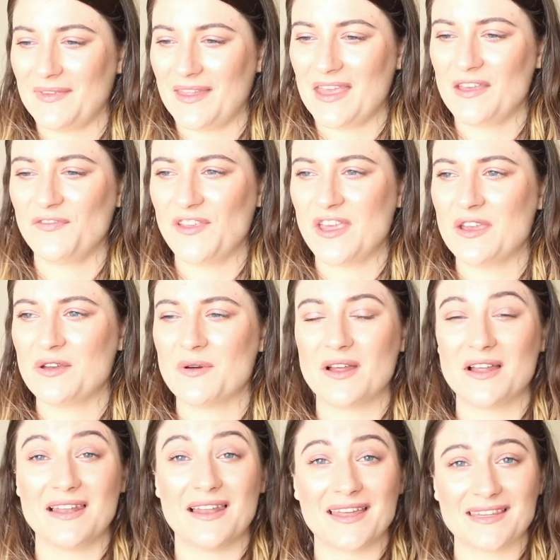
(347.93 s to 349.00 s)
if you
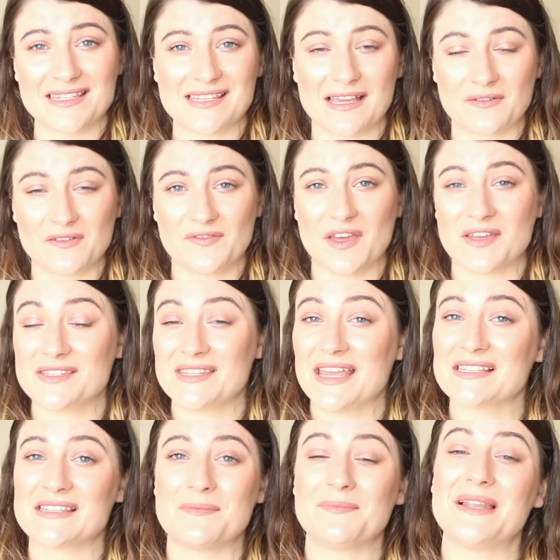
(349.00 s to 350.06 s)
like the sound of those
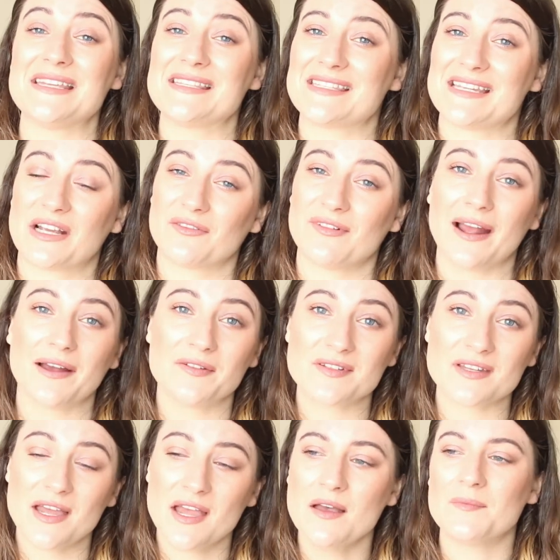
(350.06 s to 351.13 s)
things, then please stick around.